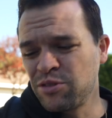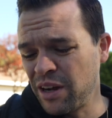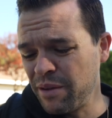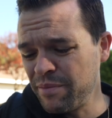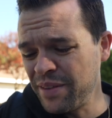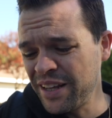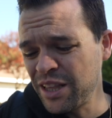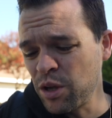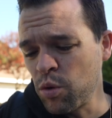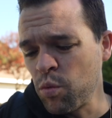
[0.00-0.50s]
so
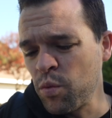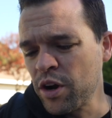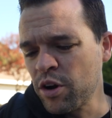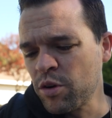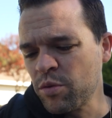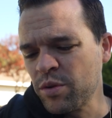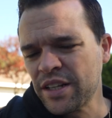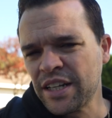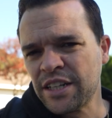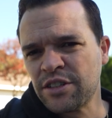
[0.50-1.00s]
I'm like the
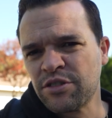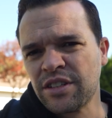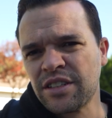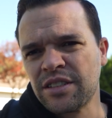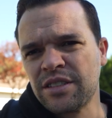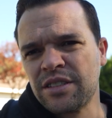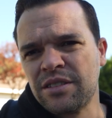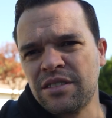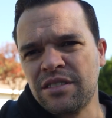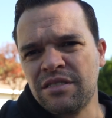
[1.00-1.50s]
weird one that
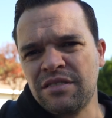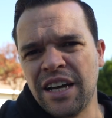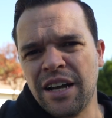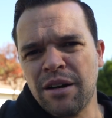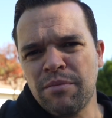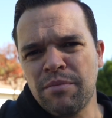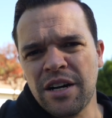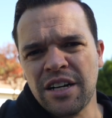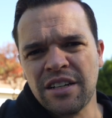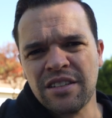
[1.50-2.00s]
drinks out
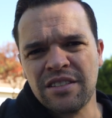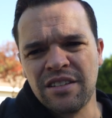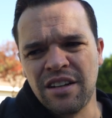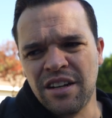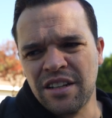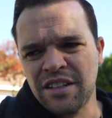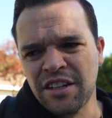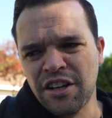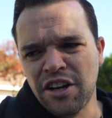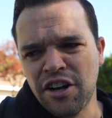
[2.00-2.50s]
of mugs
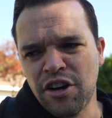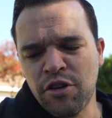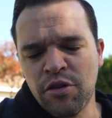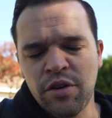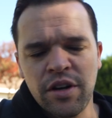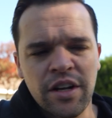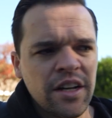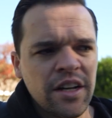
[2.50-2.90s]
on the go.